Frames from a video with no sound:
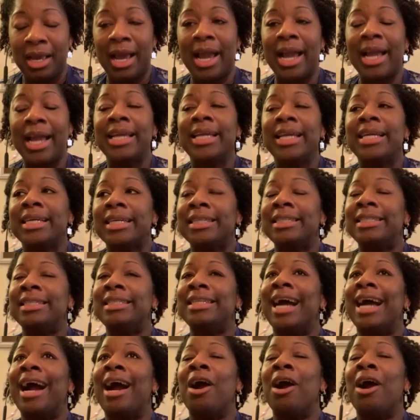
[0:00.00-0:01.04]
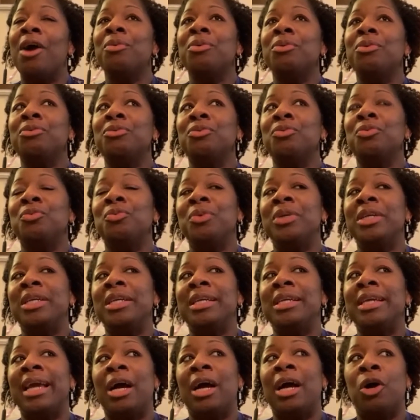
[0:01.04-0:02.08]
And how do
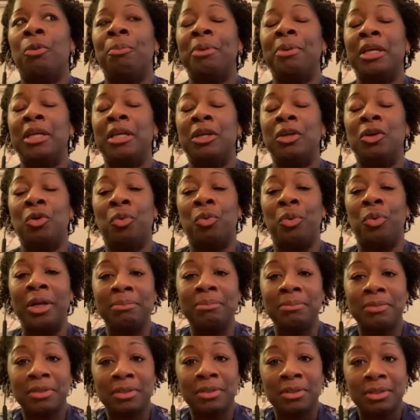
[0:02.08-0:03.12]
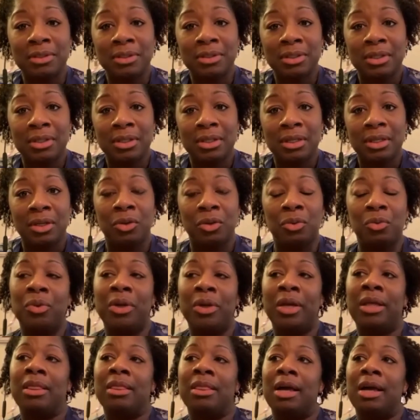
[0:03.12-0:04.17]
we help equip with